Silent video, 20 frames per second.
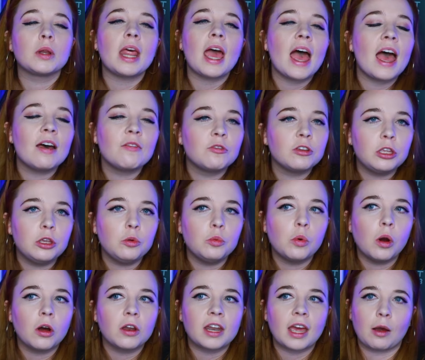whenever you
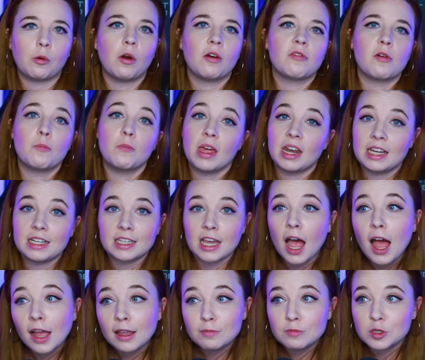want, however many
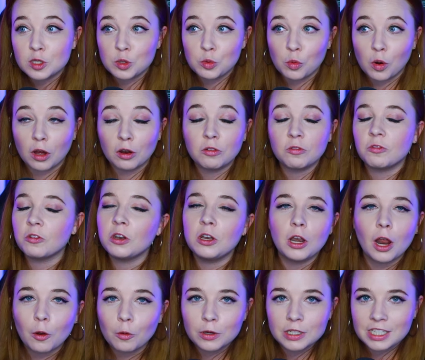times you want, for
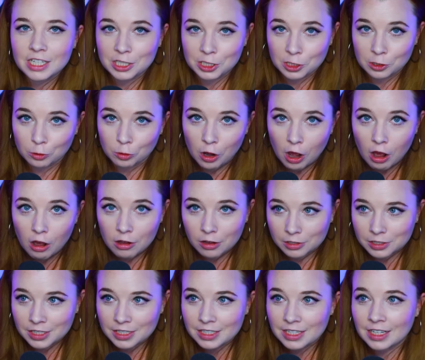no additional
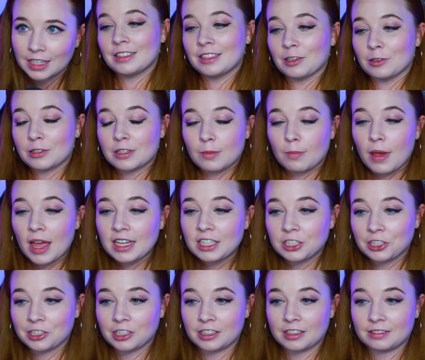cost. Not to
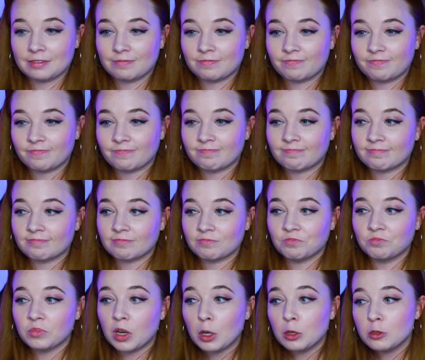mention,
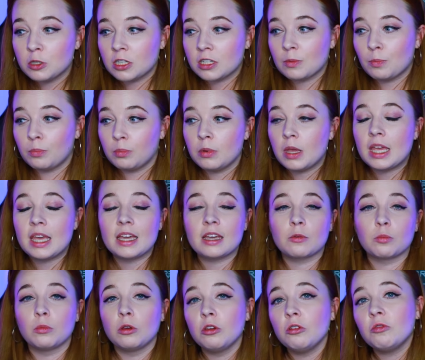most
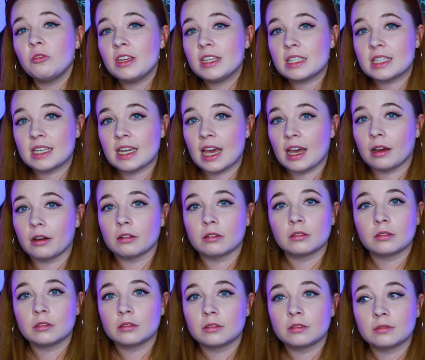big movies now,
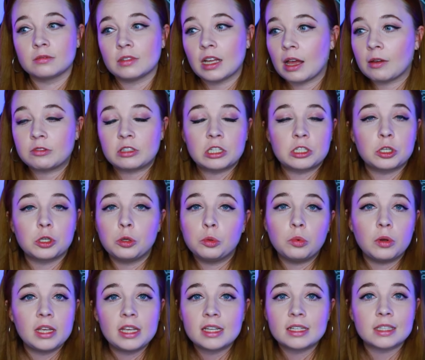after 2
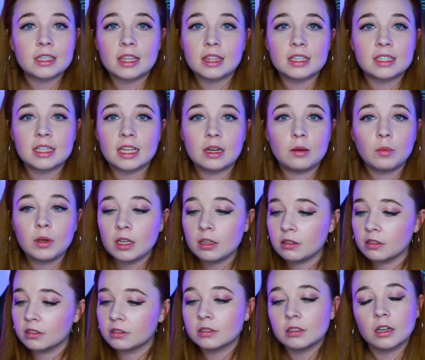weeks at the
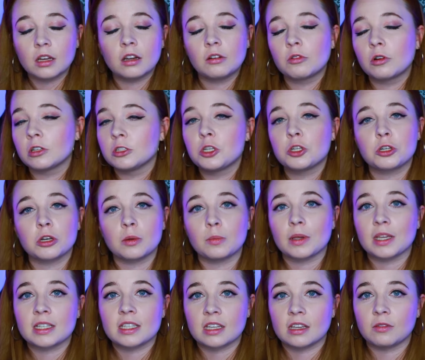cinema, are on
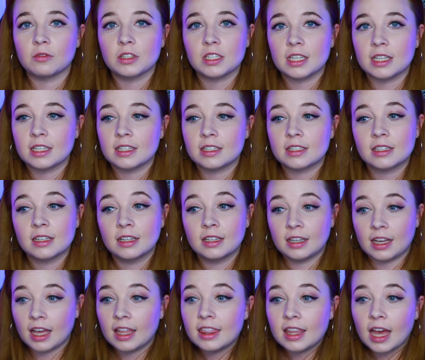streaming services.
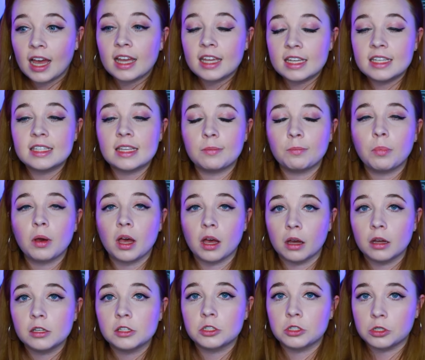And that is in
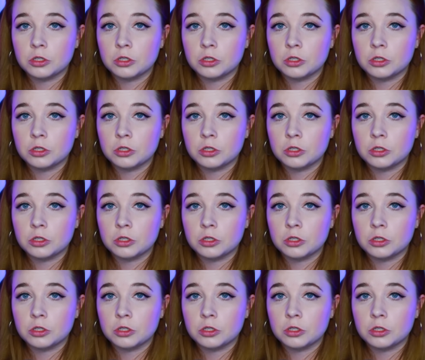part